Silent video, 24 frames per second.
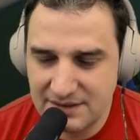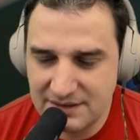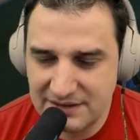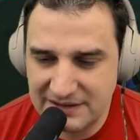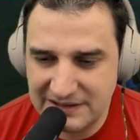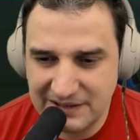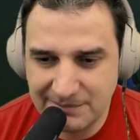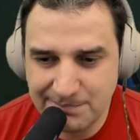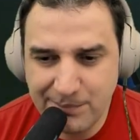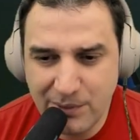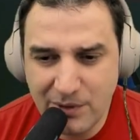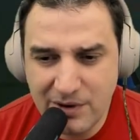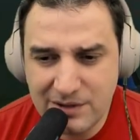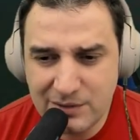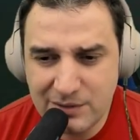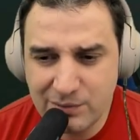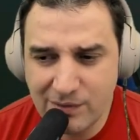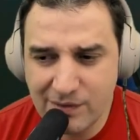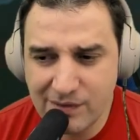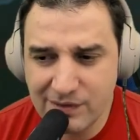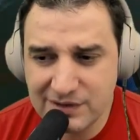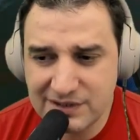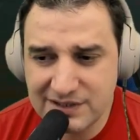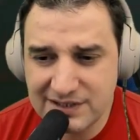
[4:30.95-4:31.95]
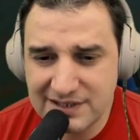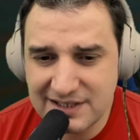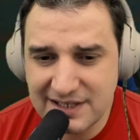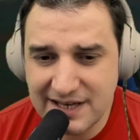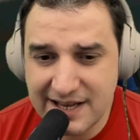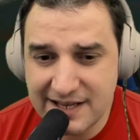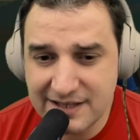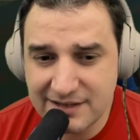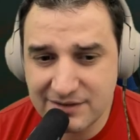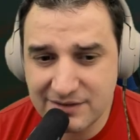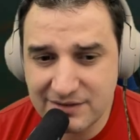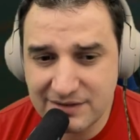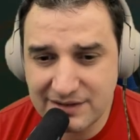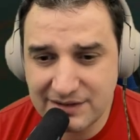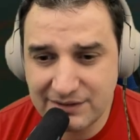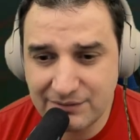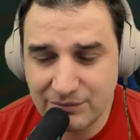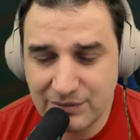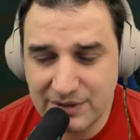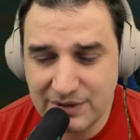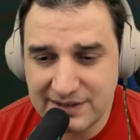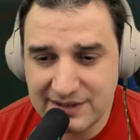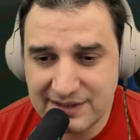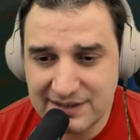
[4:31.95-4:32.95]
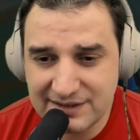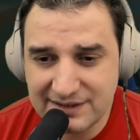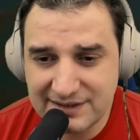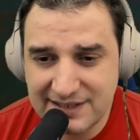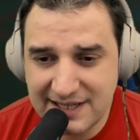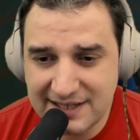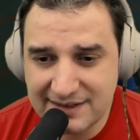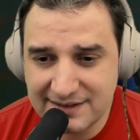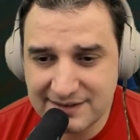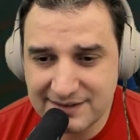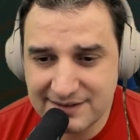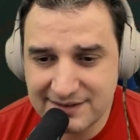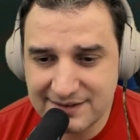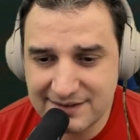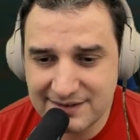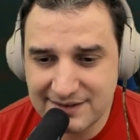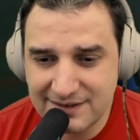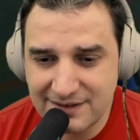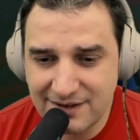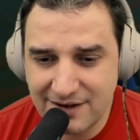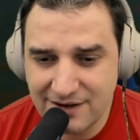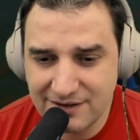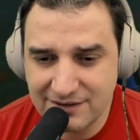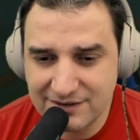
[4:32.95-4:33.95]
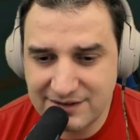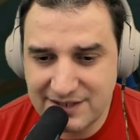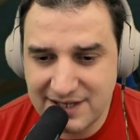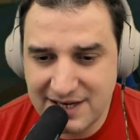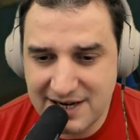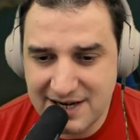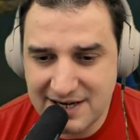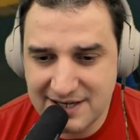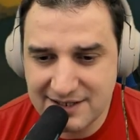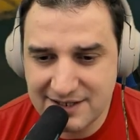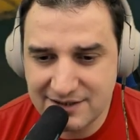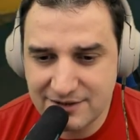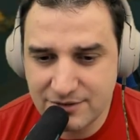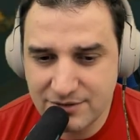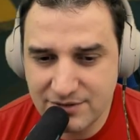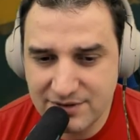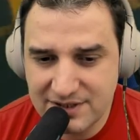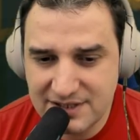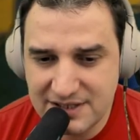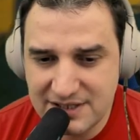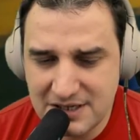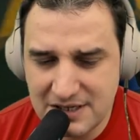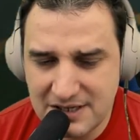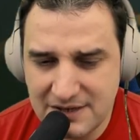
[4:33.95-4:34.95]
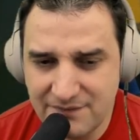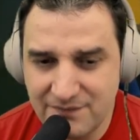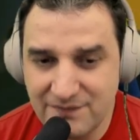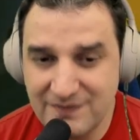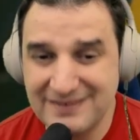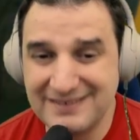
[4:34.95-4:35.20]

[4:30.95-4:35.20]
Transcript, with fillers: The point was that with that uh, RTX to see if